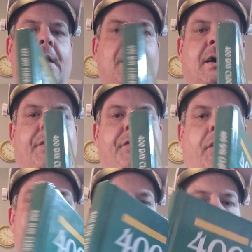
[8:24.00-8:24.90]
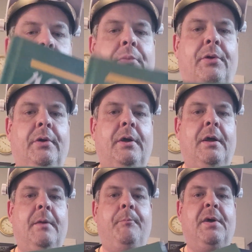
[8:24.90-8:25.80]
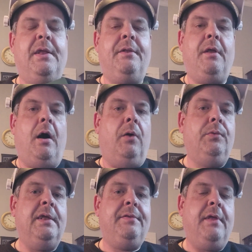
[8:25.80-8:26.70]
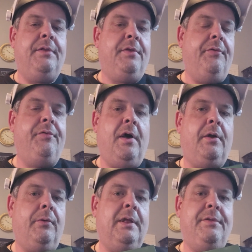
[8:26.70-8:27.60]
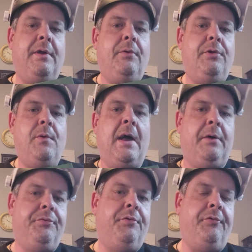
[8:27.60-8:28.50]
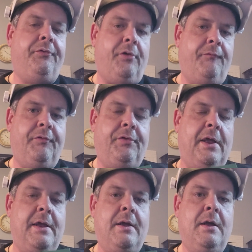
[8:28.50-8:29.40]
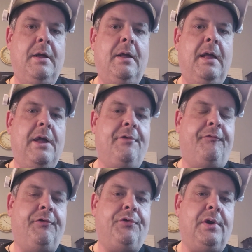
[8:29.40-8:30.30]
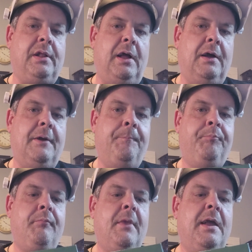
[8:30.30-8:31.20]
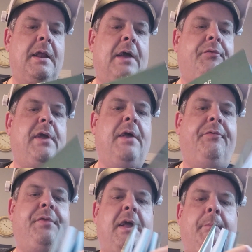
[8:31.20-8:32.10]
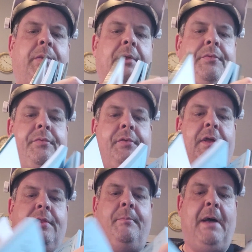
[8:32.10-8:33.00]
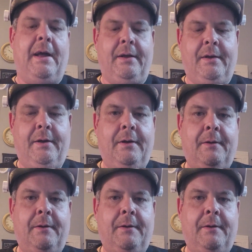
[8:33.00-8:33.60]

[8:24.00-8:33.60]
It's a hardback book, but it does not only tell you how to service a anniversary clock. It actually has templates in the back,